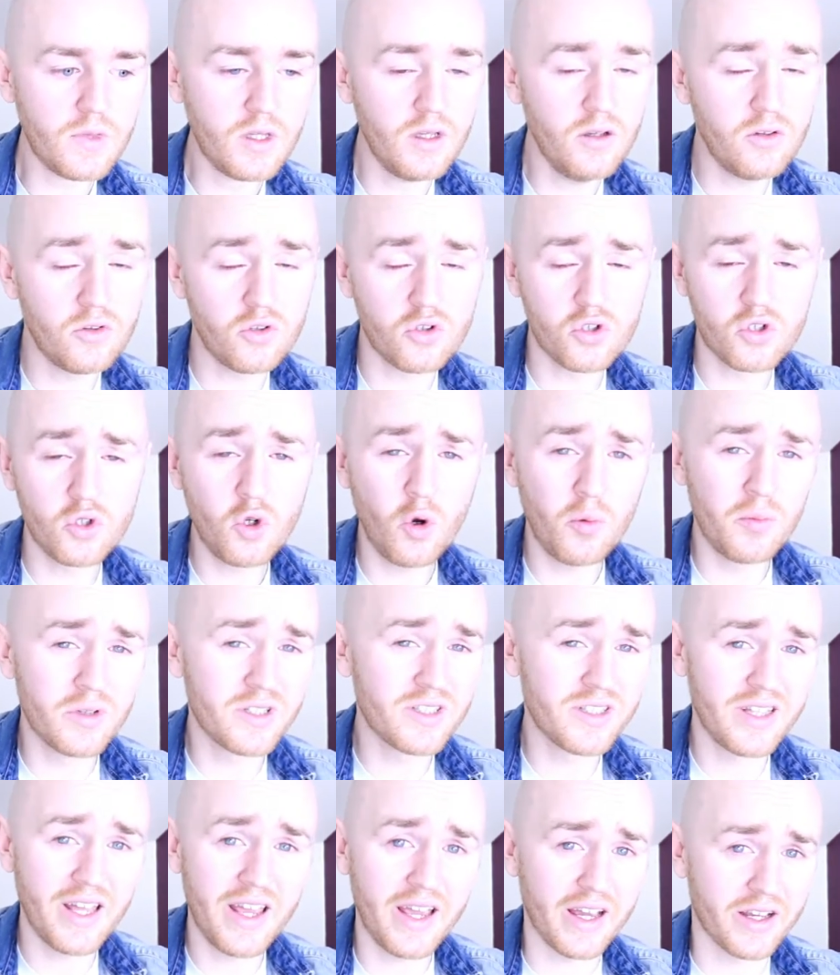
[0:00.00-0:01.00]
There's no
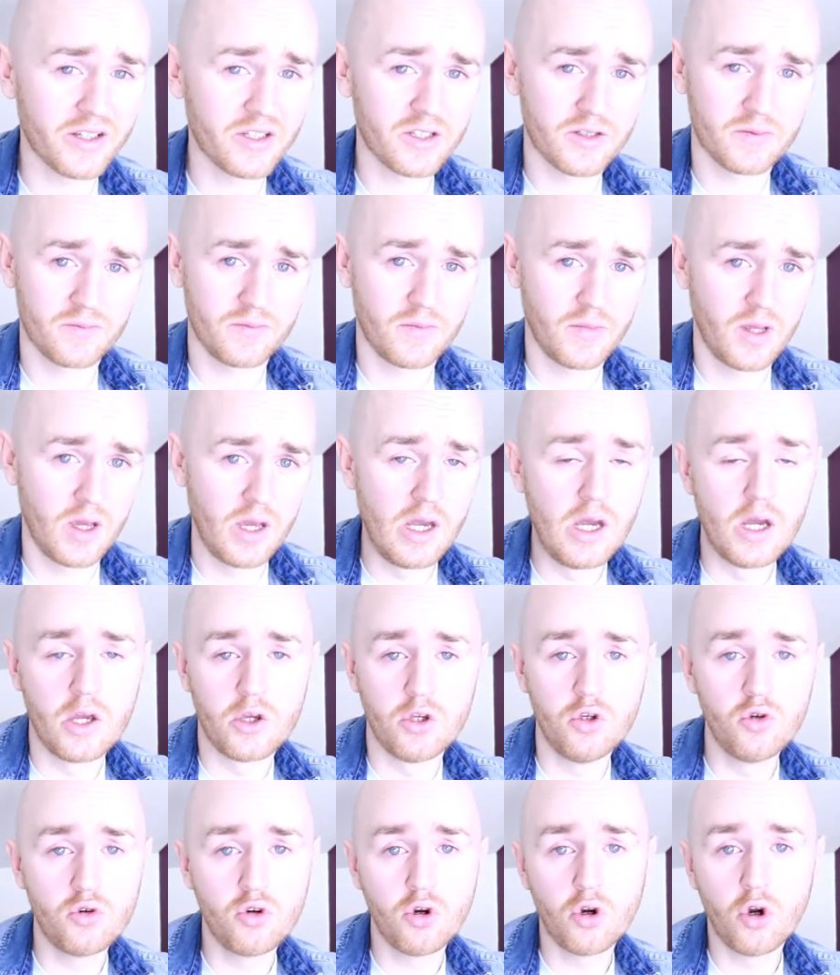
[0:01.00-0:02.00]
mistakes.
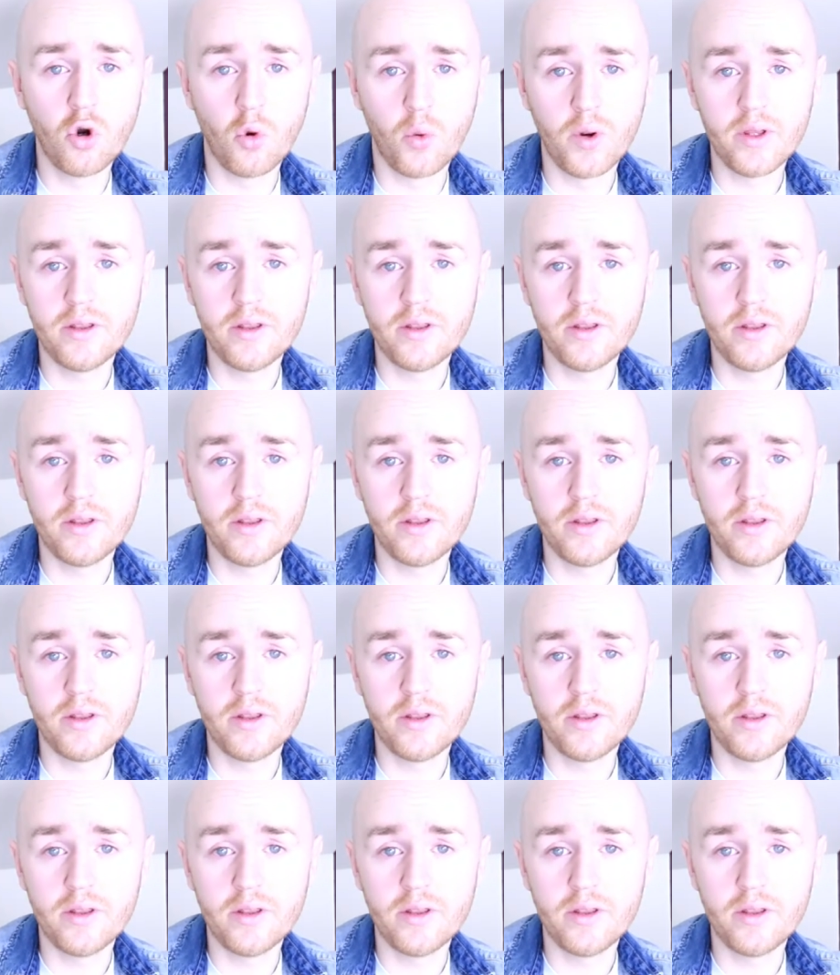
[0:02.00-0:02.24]
You could go